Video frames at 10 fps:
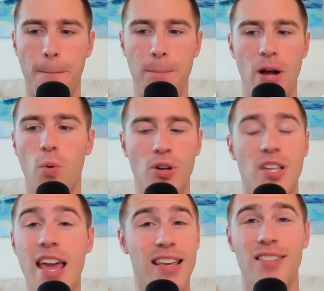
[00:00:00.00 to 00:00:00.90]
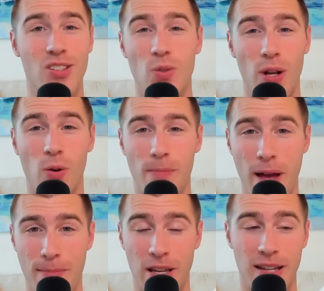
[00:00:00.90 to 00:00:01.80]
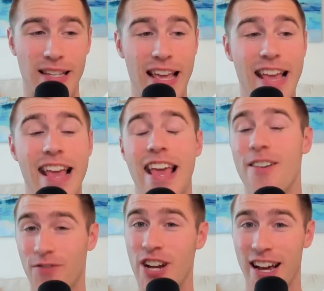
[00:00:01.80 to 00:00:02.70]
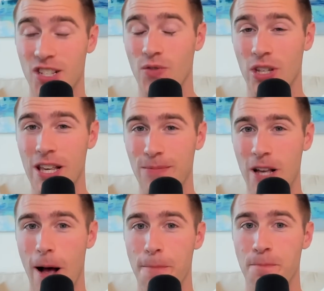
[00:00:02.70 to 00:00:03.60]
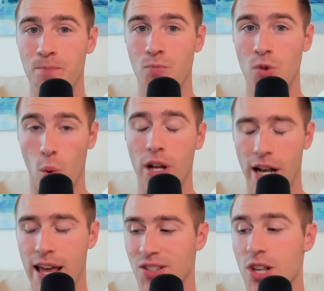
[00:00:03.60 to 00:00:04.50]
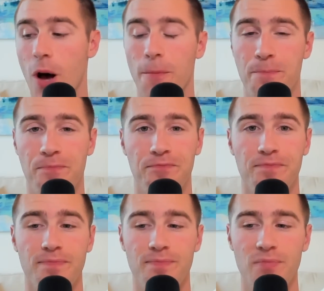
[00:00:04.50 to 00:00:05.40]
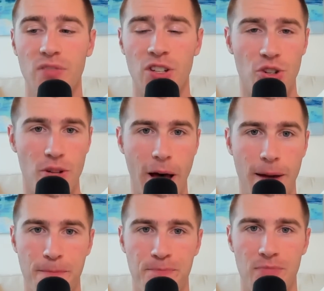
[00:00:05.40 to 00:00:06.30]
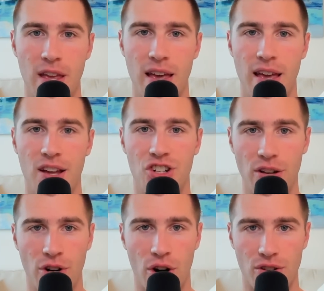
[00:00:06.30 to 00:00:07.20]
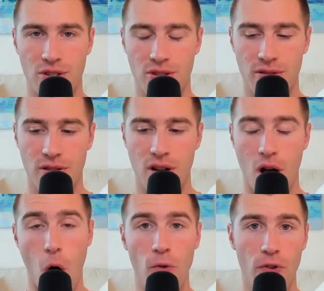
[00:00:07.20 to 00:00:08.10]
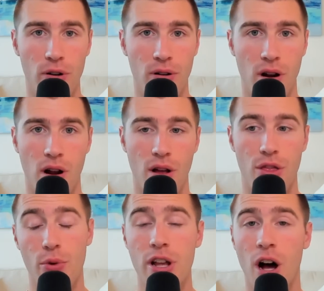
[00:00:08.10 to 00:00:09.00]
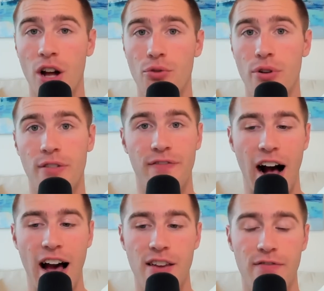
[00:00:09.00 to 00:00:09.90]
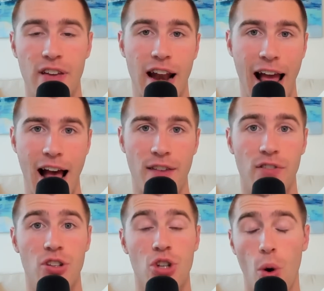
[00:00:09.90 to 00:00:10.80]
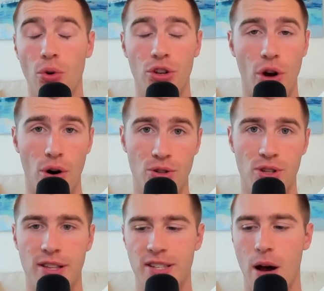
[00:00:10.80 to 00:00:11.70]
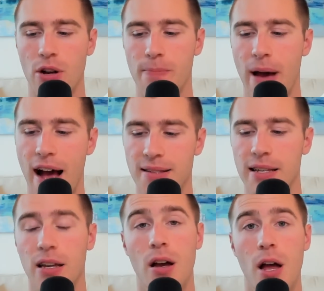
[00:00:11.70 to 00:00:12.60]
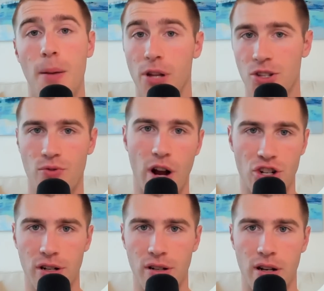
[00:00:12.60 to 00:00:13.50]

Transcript: But we're taking this 21 bet because if Jacksonville keeps up, we're going to hit. So here's the bet. Jalen Hurts, over 305.5 total yards. So that's counting passing plus rushing.